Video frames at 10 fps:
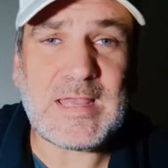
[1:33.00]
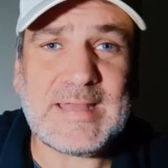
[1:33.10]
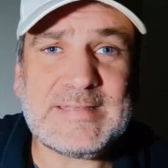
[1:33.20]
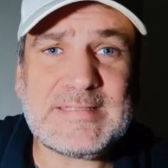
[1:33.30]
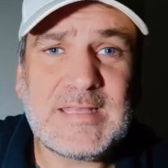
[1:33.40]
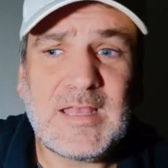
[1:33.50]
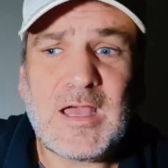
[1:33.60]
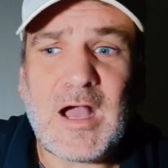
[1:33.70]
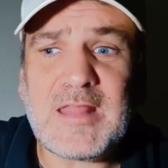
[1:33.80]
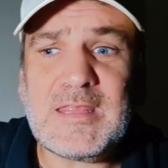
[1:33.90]
And
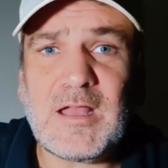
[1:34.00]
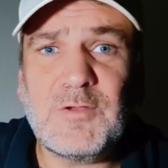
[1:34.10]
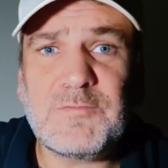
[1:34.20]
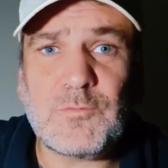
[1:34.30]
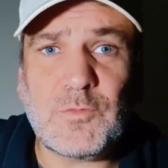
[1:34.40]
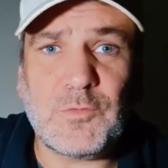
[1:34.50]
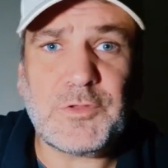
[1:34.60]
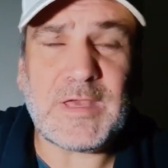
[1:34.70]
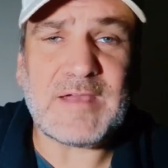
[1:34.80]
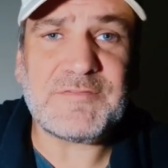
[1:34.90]
I think
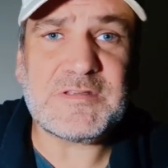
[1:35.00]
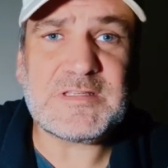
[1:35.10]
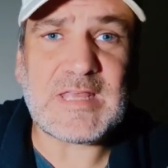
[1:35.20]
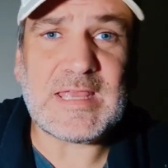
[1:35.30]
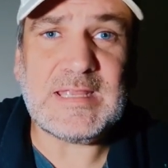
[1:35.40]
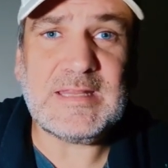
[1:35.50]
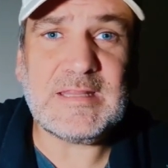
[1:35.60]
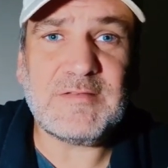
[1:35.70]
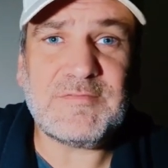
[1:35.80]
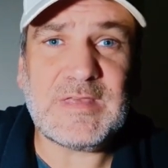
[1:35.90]
overall, you have to
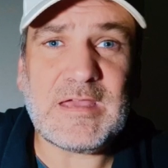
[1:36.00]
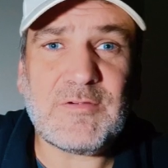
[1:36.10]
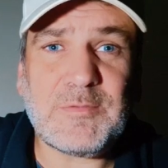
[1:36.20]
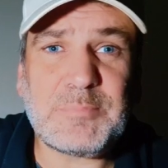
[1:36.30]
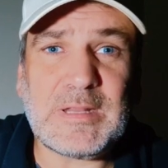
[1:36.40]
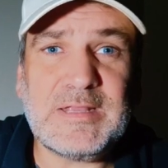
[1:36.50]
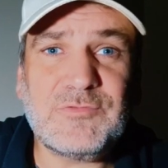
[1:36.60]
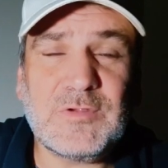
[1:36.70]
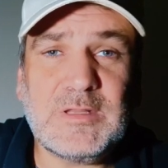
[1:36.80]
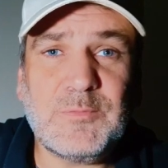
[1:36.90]
say that Vieira
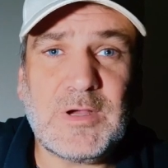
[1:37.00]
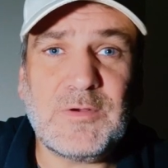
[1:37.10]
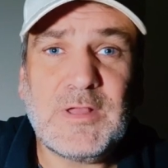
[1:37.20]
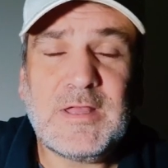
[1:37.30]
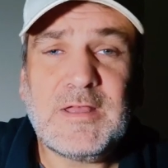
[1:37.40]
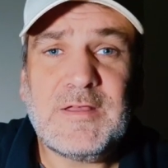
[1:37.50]
played really well.